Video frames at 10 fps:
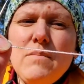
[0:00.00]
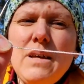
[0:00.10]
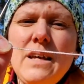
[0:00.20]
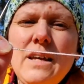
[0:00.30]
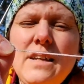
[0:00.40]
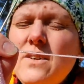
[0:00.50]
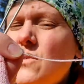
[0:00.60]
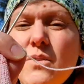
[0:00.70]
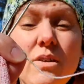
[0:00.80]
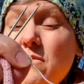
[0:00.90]
made,
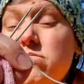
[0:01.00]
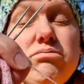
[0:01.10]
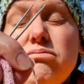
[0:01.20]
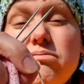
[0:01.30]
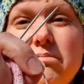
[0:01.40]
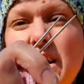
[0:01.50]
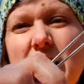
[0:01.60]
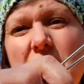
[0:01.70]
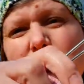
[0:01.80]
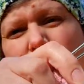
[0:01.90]
or
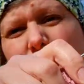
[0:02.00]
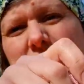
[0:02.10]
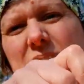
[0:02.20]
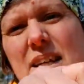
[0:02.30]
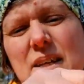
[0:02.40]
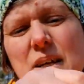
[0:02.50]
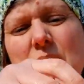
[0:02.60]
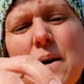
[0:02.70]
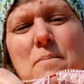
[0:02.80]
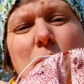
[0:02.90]
I have no idea.
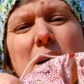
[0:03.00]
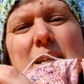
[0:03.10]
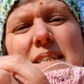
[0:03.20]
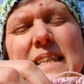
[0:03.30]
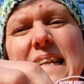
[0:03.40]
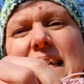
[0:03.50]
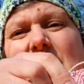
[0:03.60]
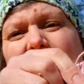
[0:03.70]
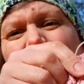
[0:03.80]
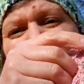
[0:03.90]
But
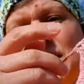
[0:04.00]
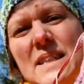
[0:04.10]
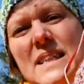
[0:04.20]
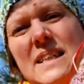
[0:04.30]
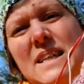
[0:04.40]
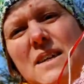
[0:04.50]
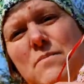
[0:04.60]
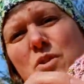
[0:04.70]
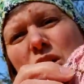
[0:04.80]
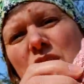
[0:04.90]
in a
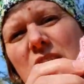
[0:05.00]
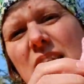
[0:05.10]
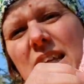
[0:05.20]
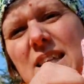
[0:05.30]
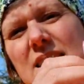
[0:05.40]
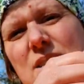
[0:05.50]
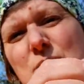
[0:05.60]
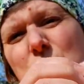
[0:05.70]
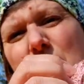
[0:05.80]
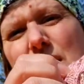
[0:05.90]
project like
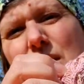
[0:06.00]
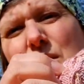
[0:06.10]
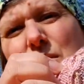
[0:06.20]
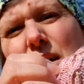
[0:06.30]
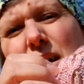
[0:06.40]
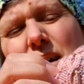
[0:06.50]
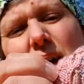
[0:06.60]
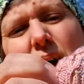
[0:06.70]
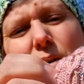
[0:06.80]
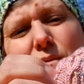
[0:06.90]
this where you
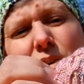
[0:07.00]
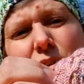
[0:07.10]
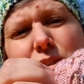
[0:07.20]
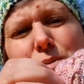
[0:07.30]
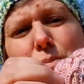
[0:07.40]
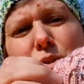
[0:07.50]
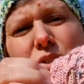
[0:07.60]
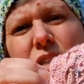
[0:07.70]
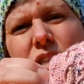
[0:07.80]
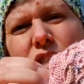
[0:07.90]
have very small
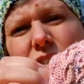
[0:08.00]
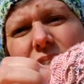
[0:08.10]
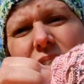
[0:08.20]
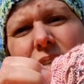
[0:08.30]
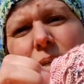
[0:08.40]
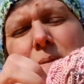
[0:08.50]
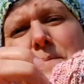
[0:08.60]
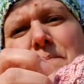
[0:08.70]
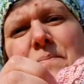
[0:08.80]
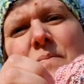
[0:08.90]
stitches
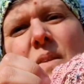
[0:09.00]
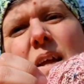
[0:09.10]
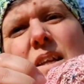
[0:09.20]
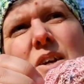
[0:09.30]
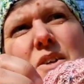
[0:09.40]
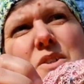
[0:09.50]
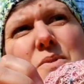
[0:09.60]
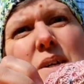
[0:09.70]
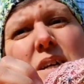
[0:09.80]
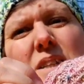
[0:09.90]
and you're
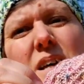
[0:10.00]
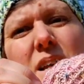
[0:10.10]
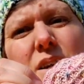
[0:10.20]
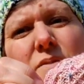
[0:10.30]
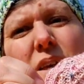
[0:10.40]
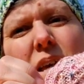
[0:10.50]
doing a lot of